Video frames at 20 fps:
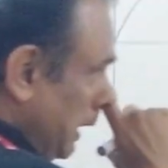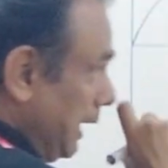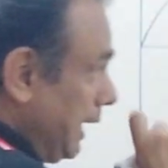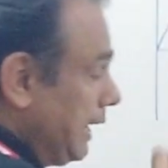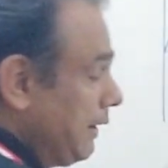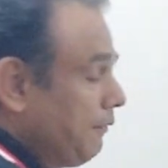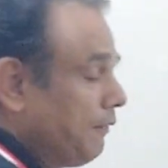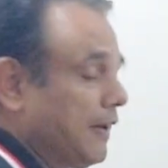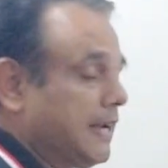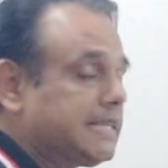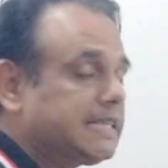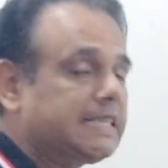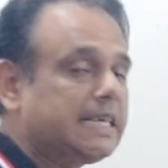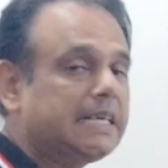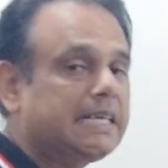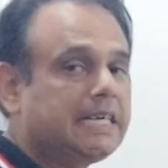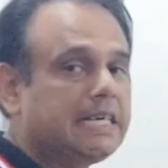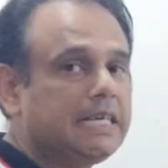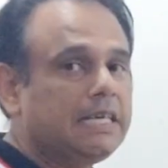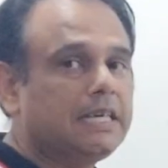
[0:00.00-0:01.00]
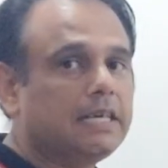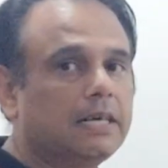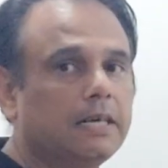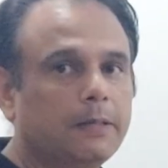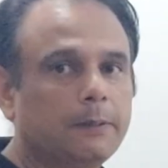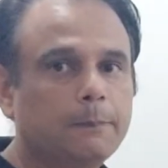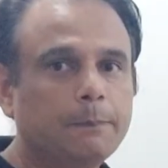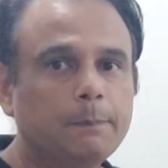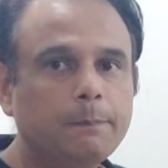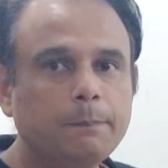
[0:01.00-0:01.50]
If I say theta,
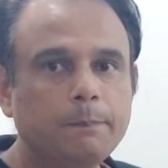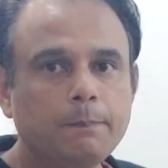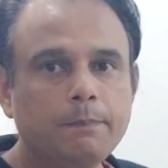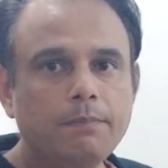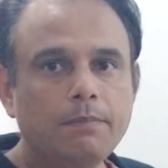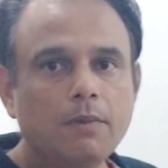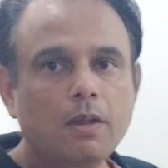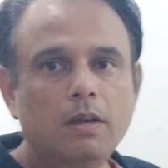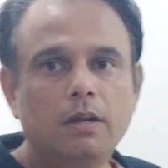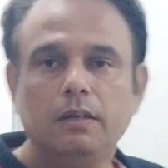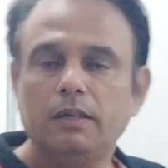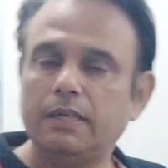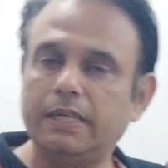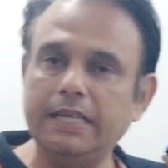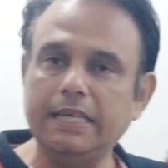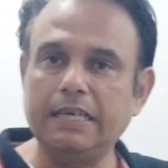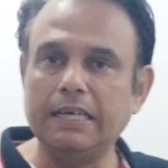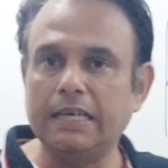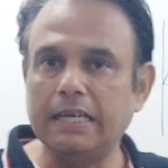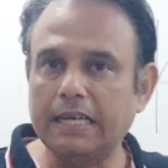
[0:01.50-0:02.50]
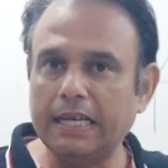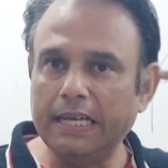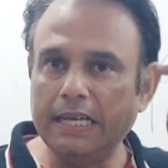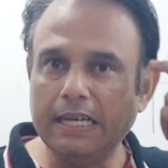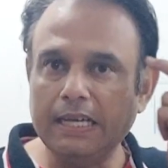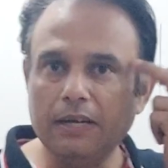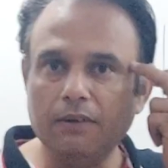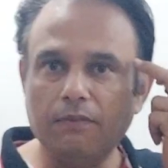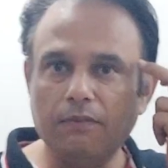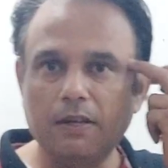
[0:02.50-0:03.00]
theta again
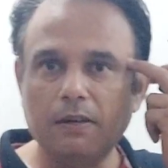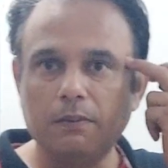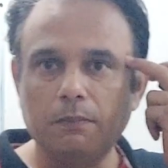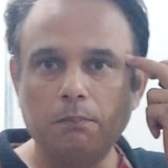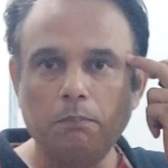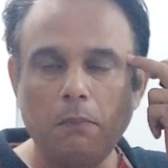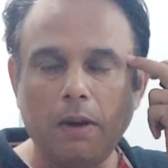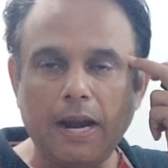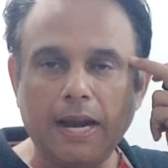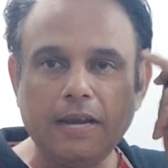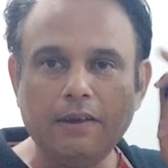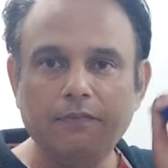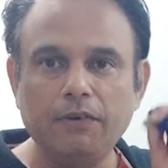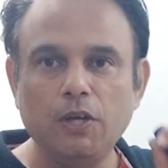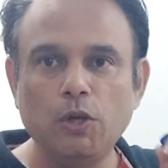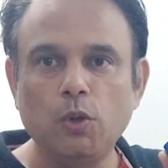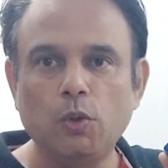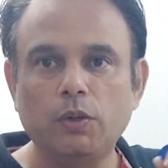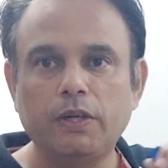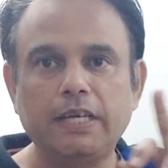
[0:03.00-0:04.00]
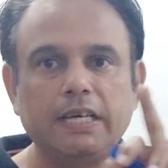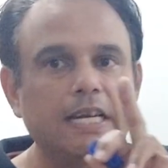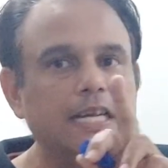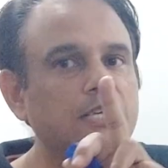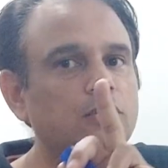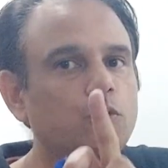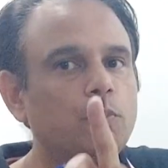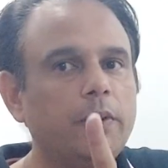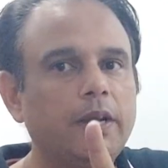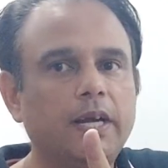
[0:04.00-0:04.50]
in our mind we know theta is
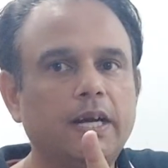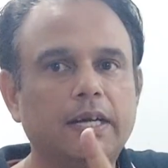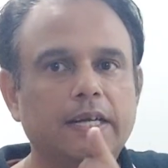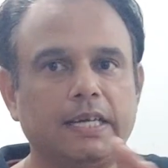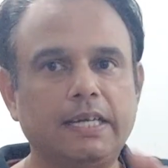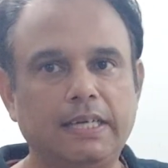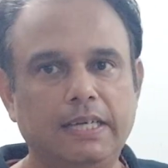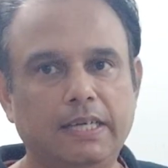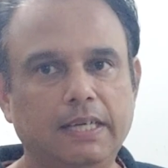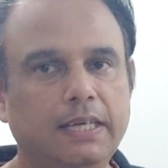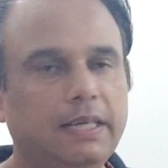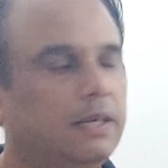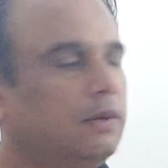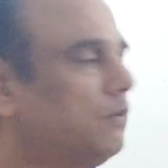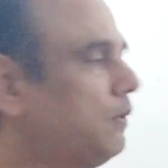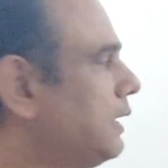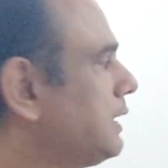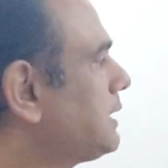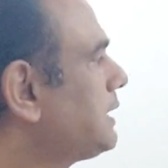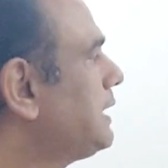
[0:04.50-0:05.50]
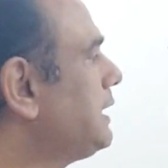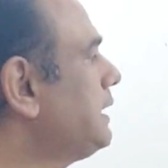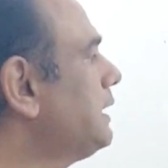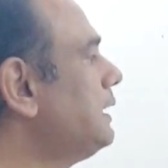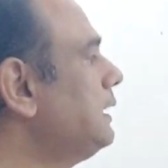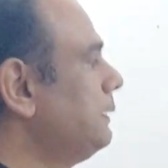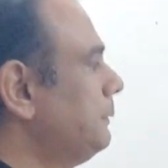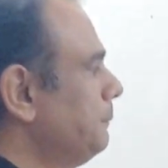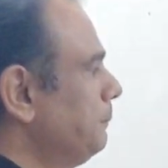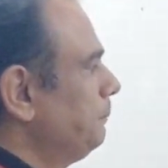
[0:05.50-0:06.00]
omega t. What is theta?